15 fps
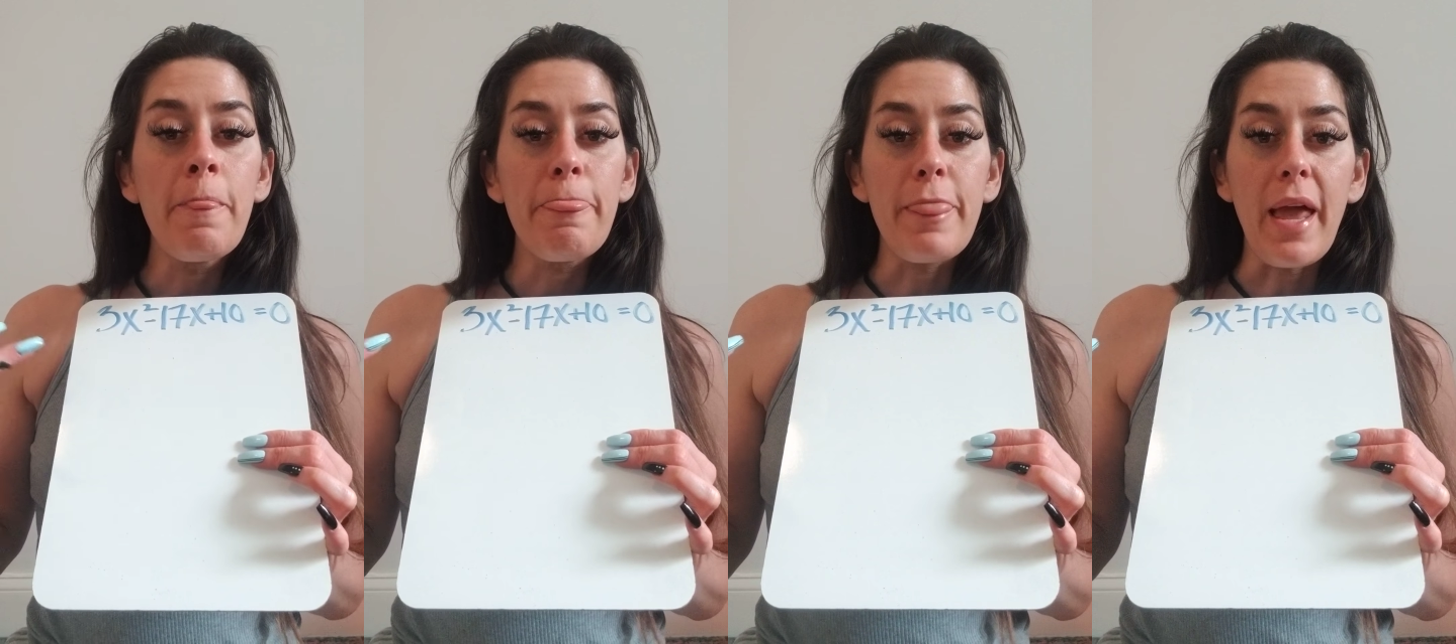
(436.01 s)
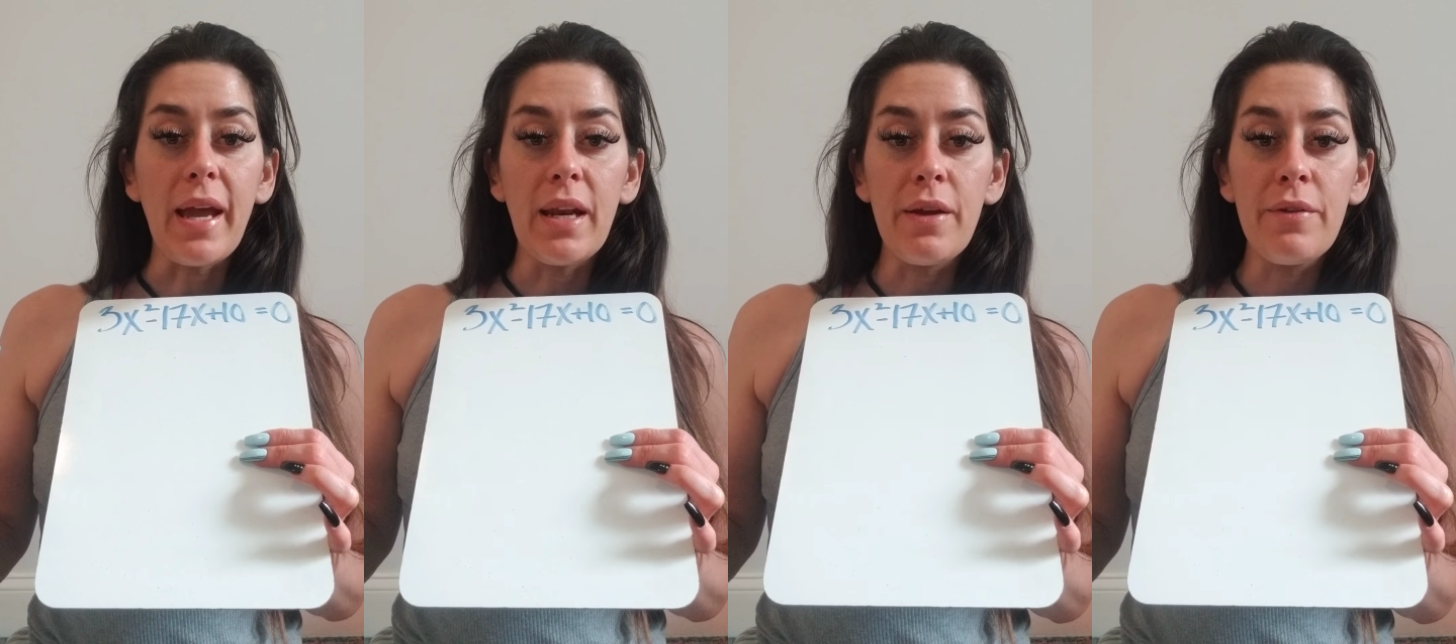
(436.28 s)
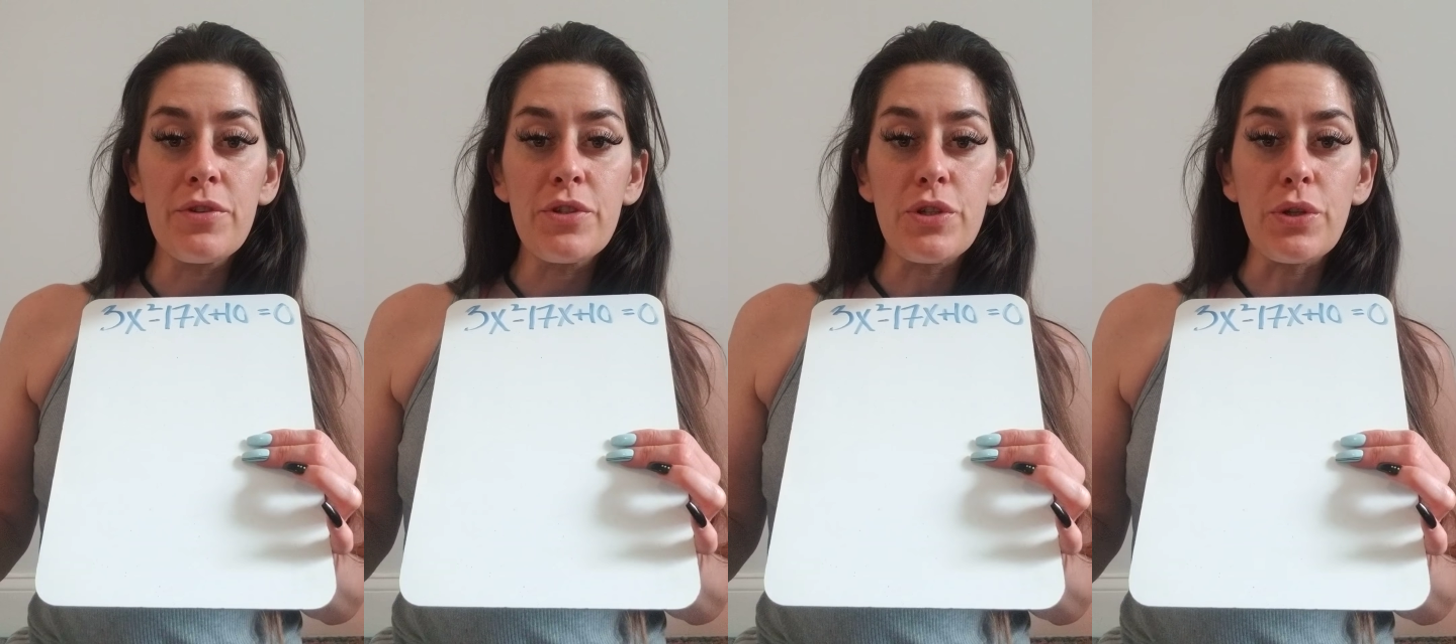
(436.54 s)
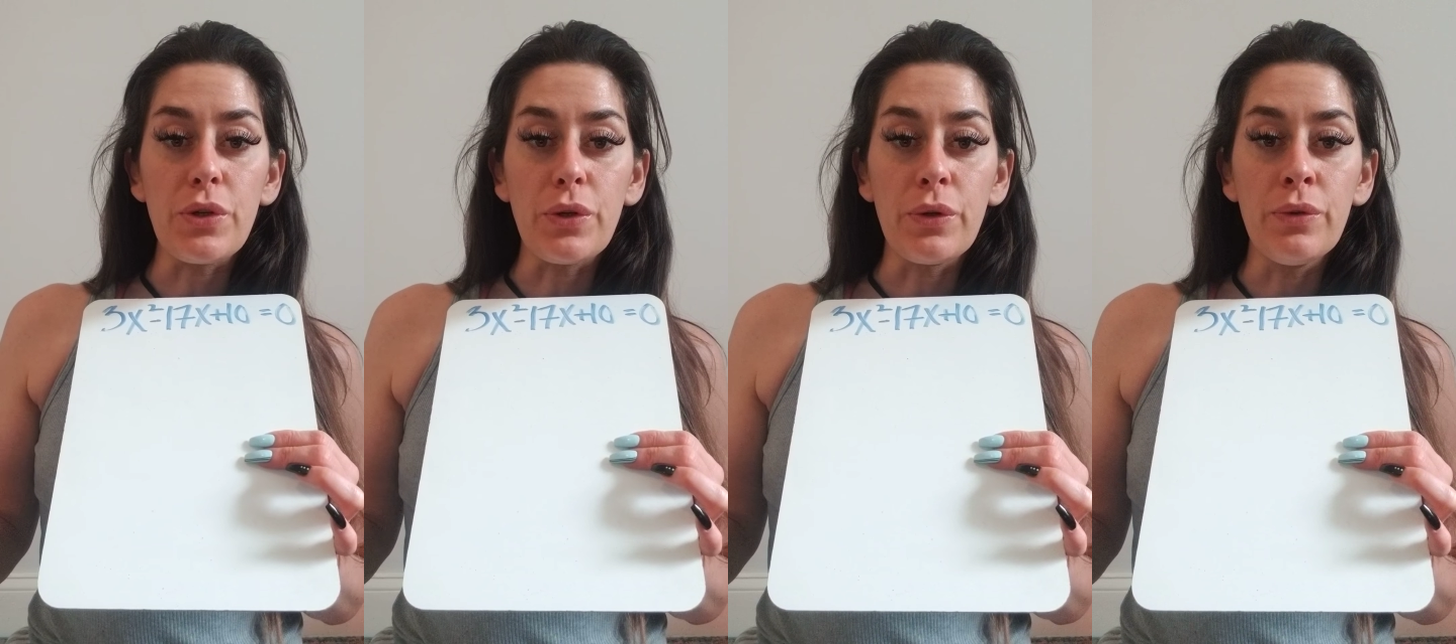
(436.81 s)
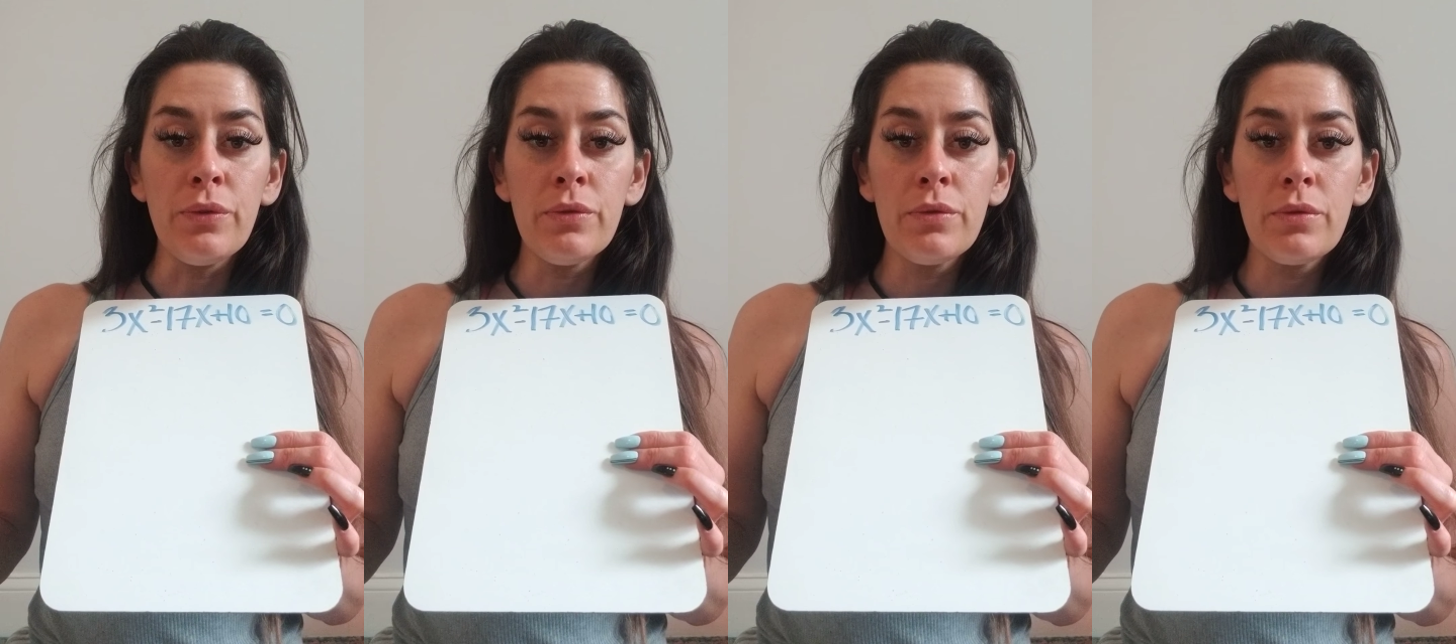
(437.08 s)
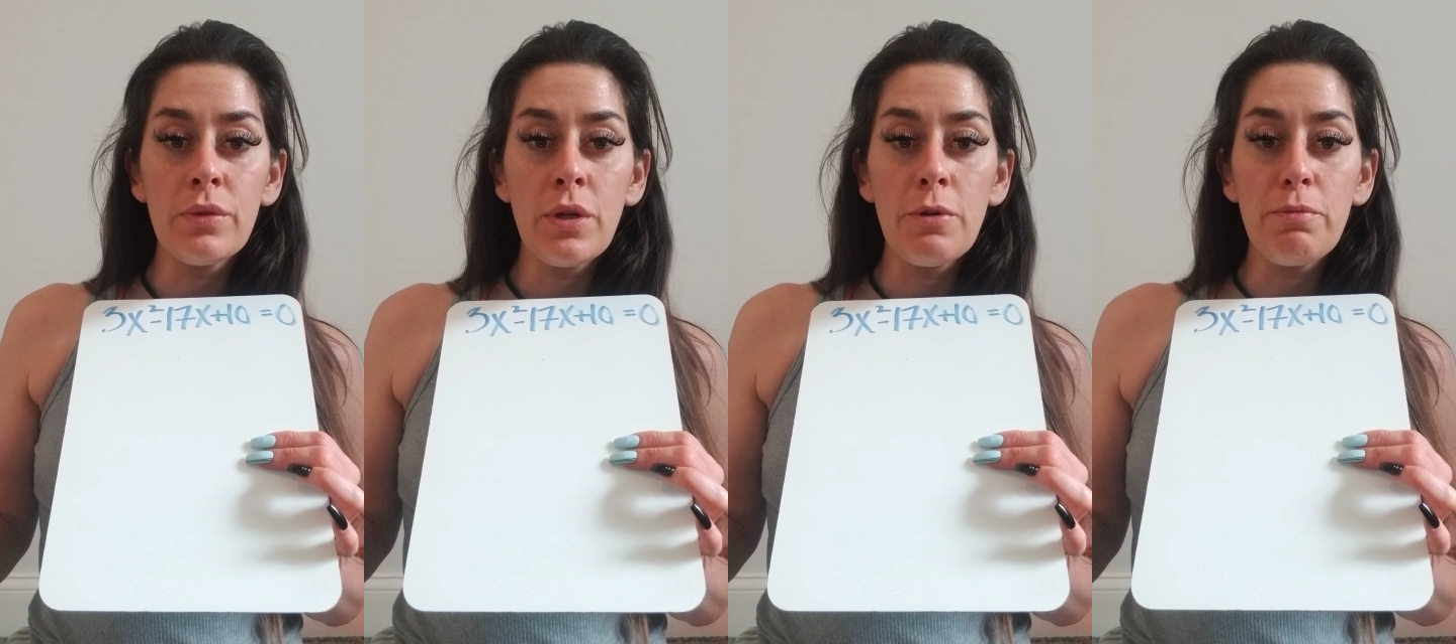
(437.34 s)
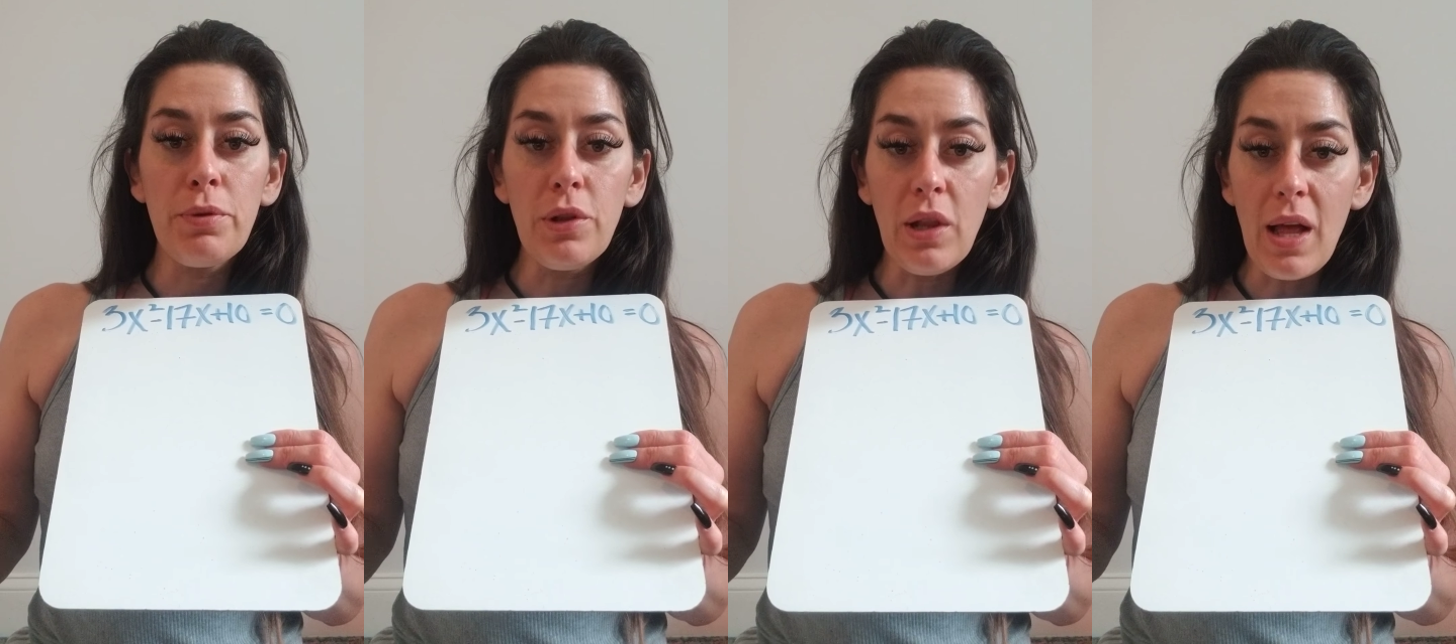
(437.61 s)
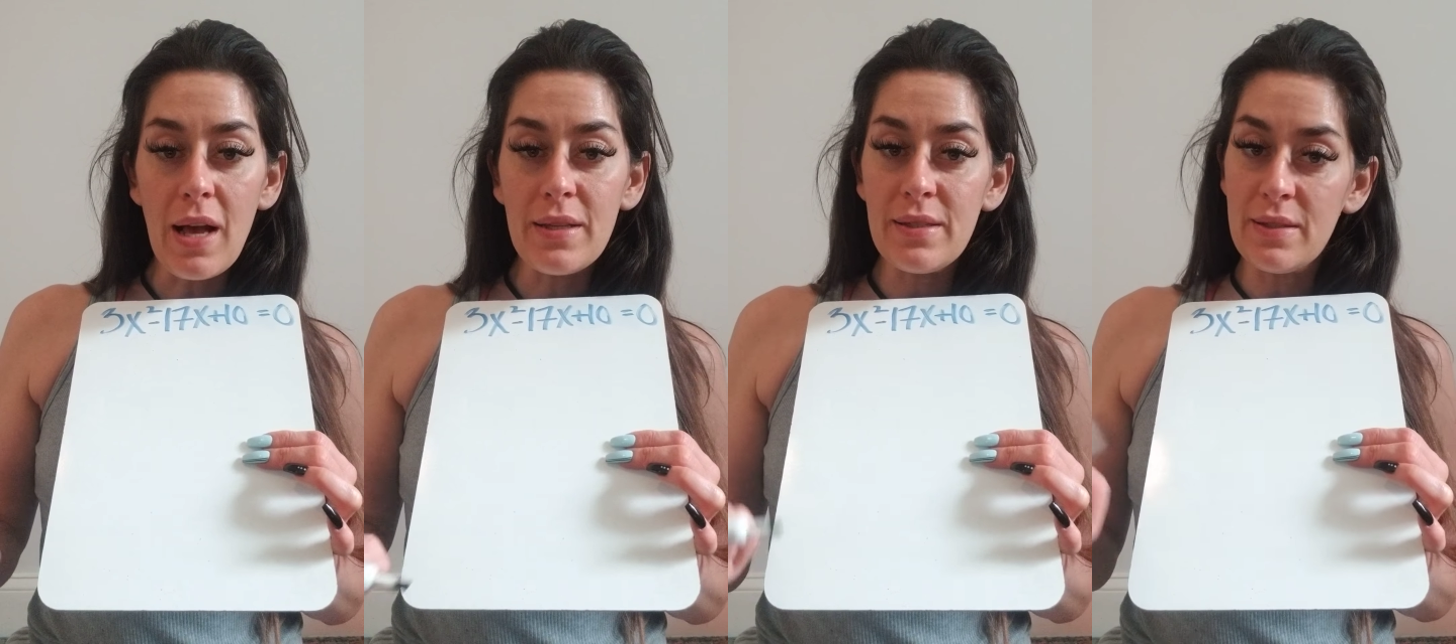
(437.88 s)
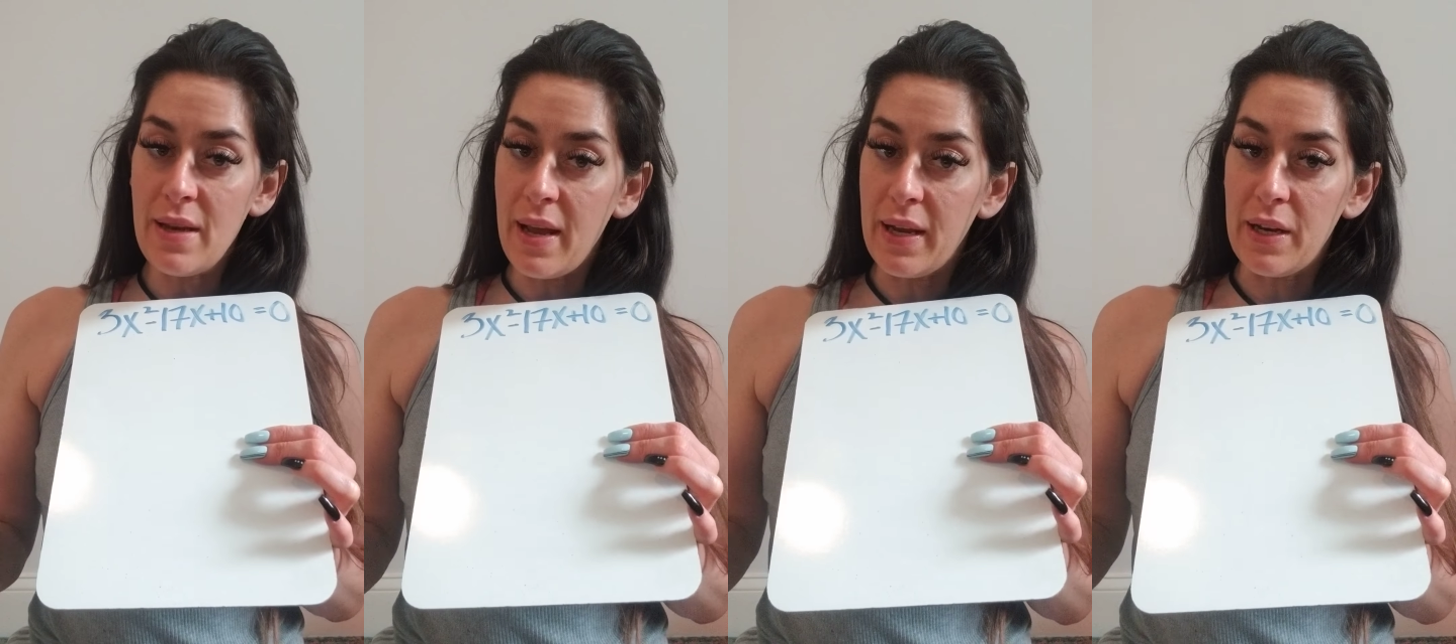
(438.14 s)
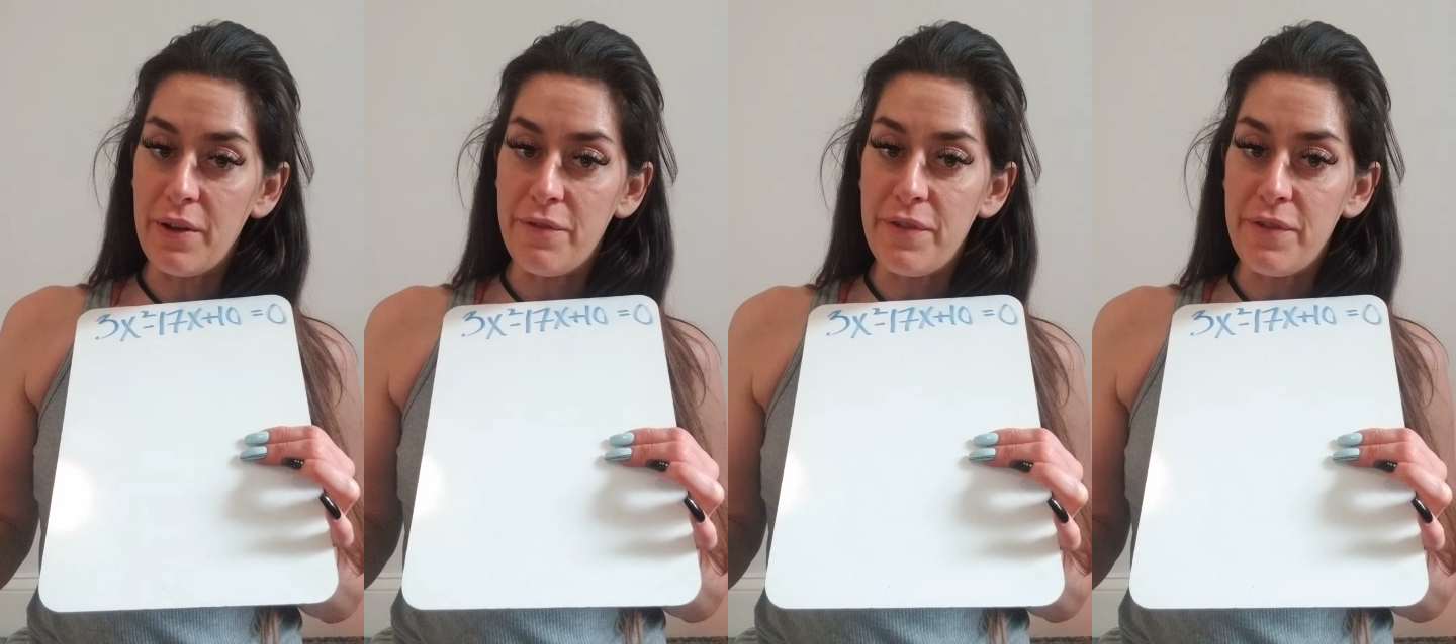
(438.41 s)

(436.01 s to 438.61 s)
Negative 2 plus negative